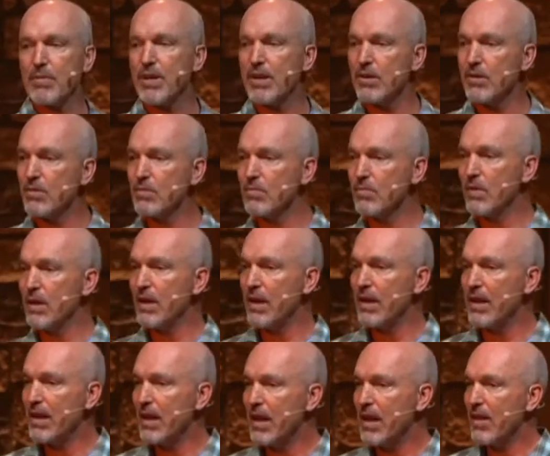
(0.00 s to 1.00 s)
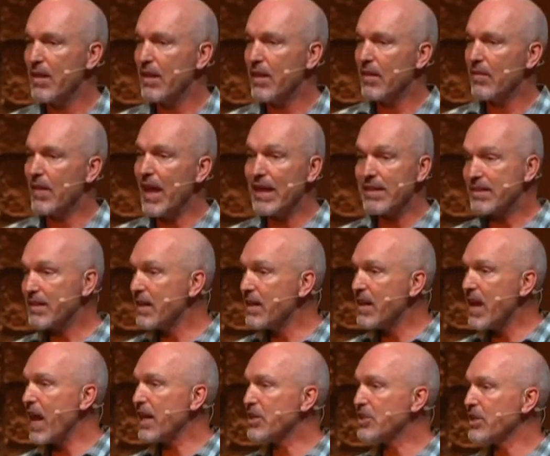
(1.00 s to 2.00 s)
you. That's the
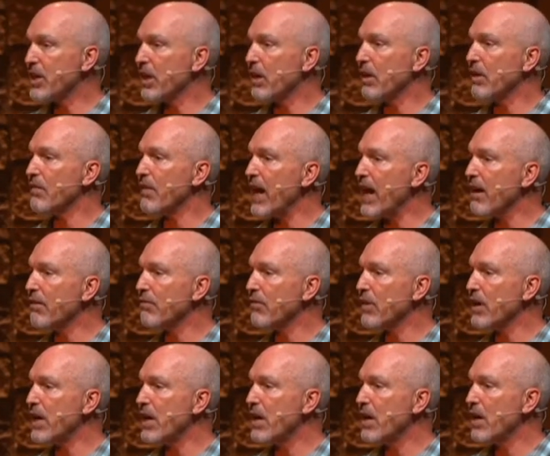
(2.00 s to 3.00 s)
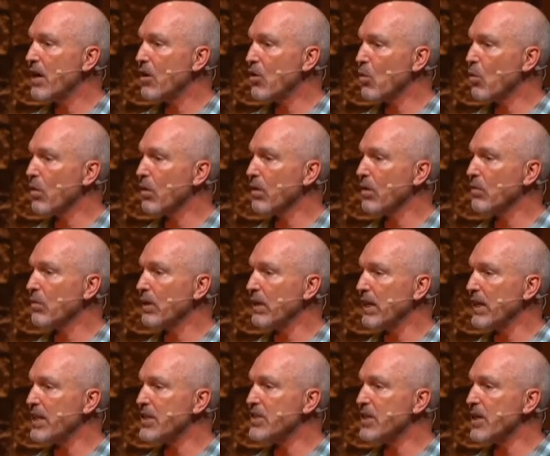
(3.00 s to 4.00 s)
nutshell of every world
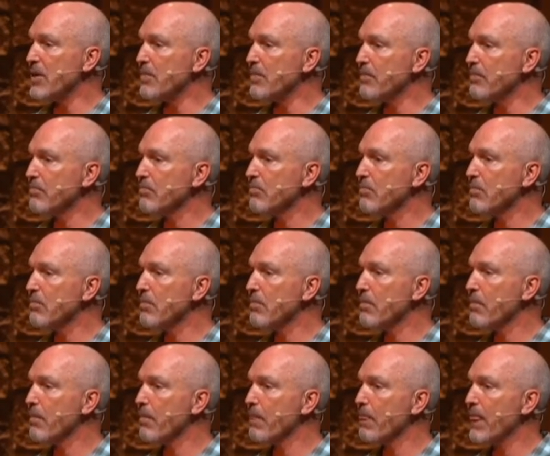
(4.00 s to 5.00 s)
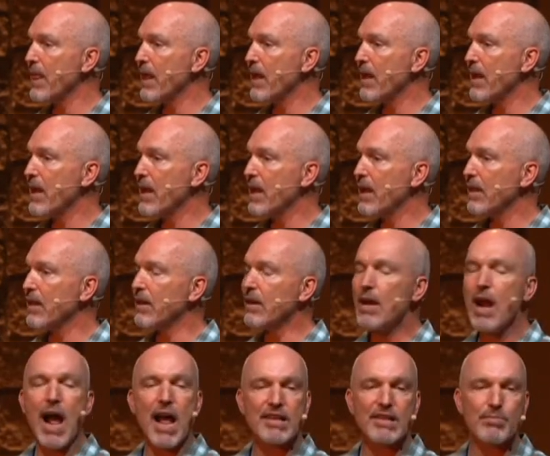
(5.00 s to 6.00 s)
religion. The
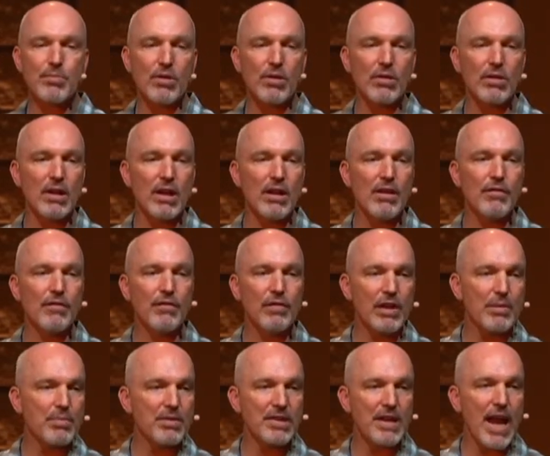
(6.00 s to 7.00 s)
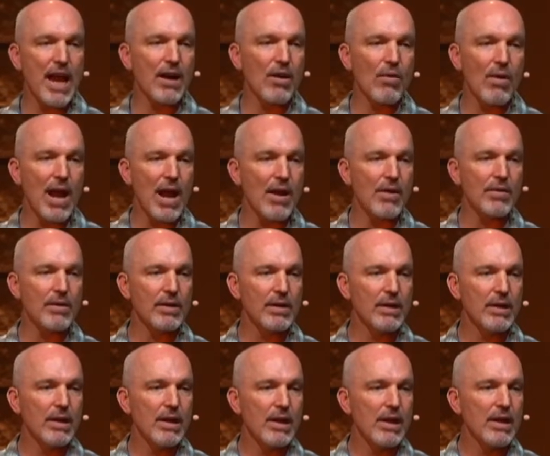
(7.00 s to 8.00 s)
gospel flips that around.
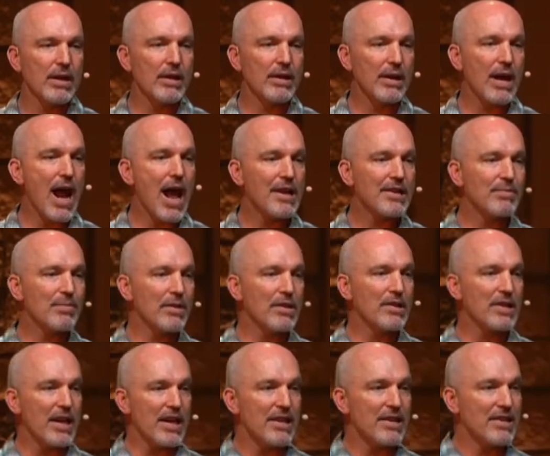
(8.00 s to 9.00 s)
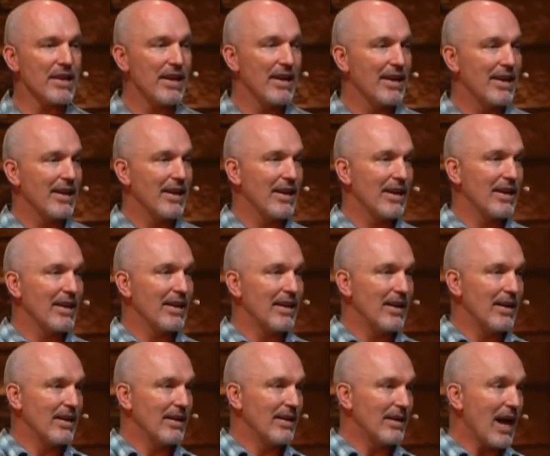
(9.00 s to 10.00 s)
The gospel says
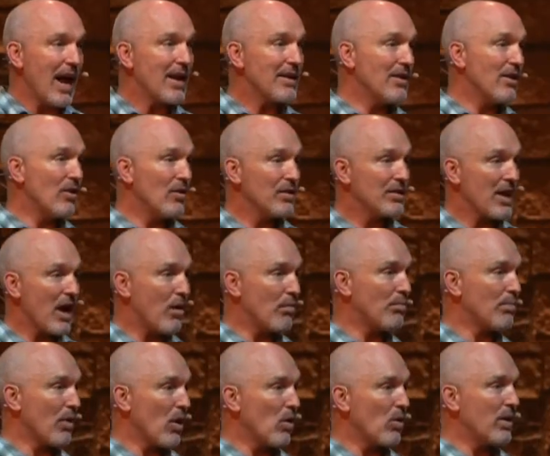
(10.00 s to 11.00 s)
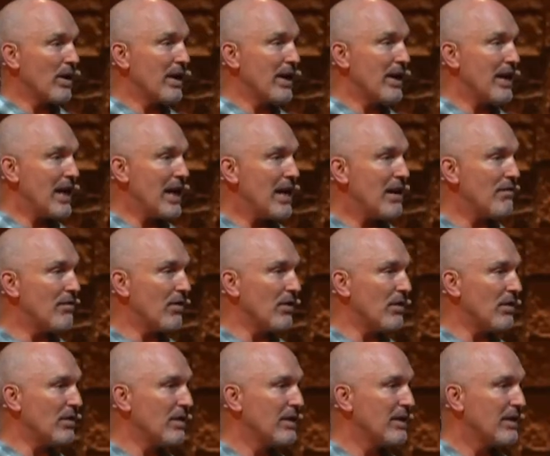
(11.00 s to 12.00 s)
God knows how broken and
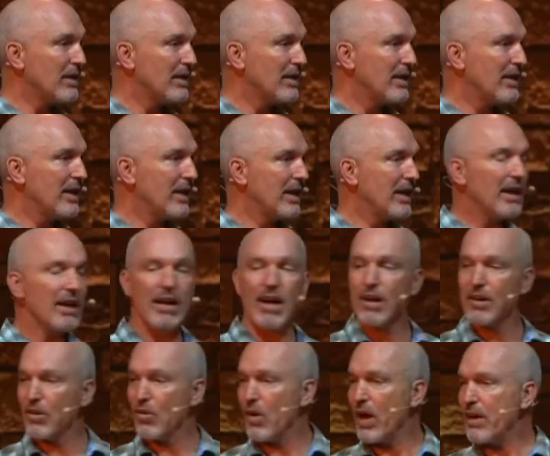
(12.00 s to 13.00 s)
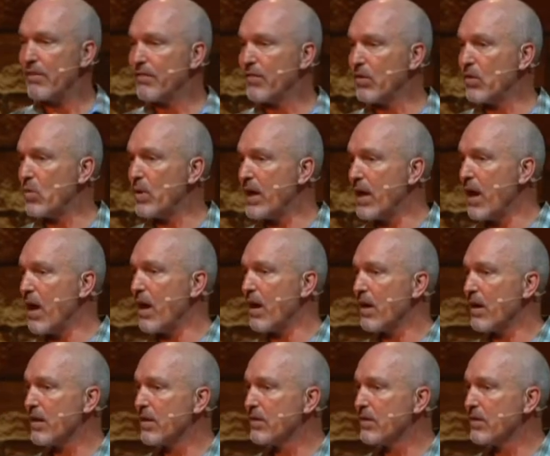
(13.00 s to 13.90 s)
evil and ungrateful we are.